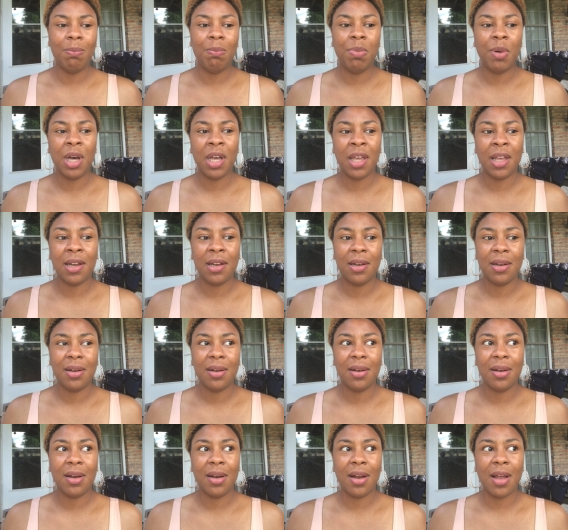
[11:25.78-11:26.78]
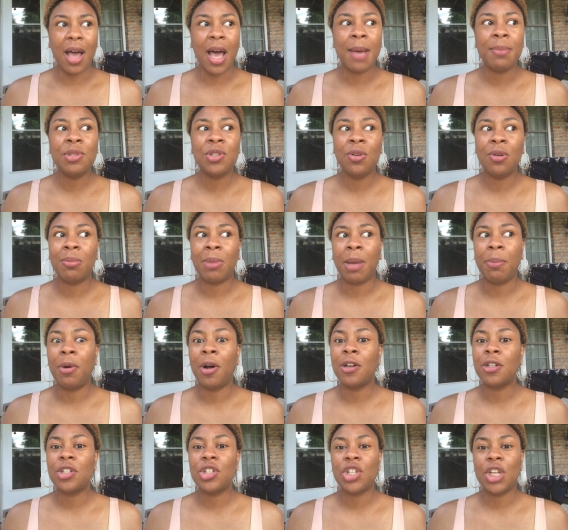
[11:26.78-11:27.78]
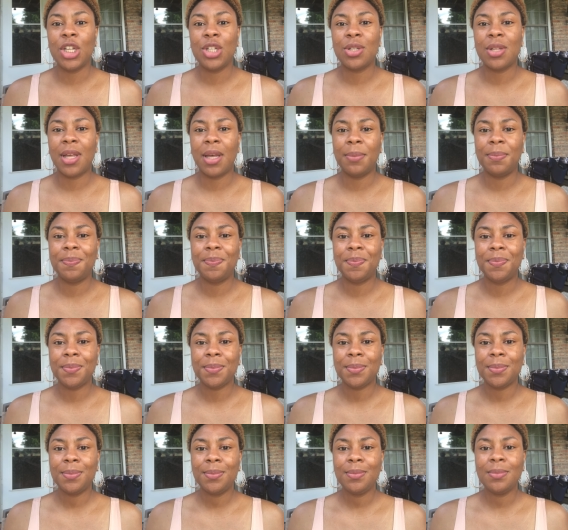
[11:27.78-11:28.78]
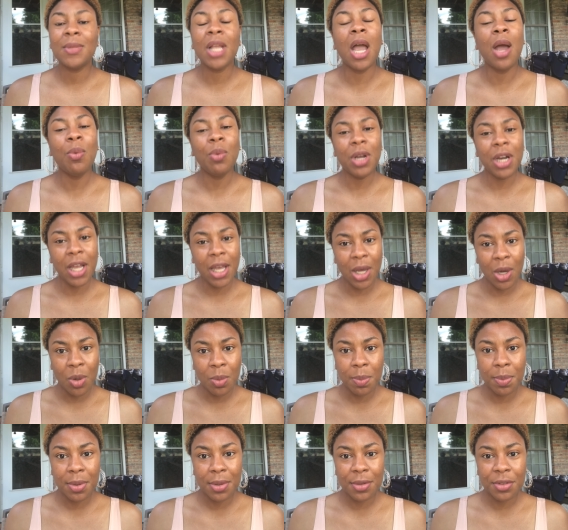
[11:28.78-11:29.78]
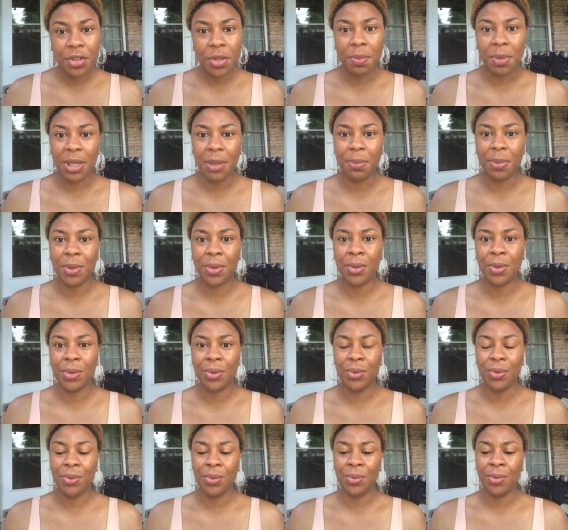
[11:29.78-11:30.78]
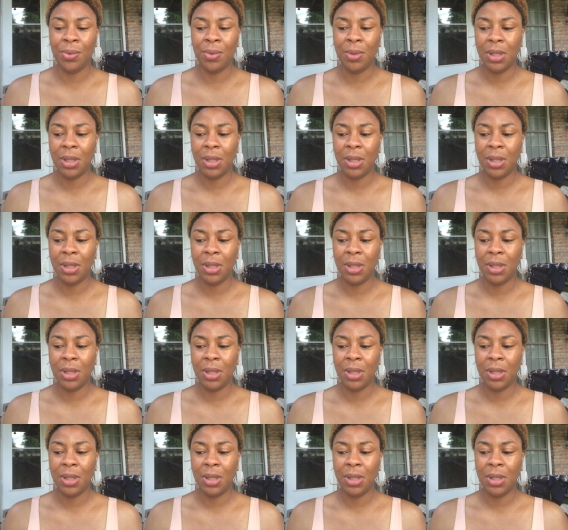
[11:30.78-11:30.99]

But I'm doing my part to change that. I want to help the people who